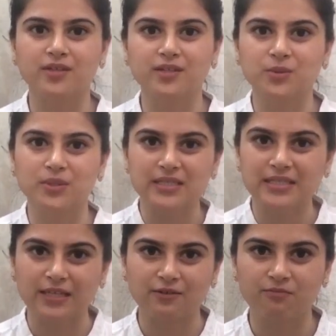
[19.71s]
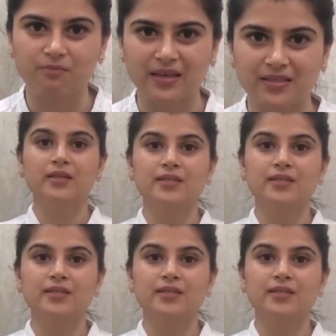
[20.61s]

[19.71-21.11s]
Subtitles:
into a state of mess.